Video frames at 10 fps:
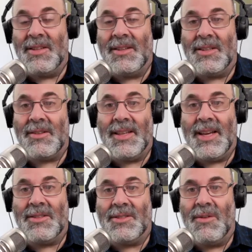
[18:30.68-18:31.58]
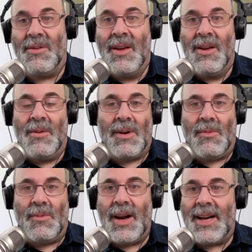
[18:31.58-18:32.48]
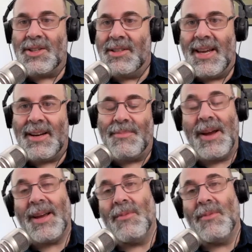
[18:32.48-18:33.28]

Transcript: and things like that. So we're going to actually take a break.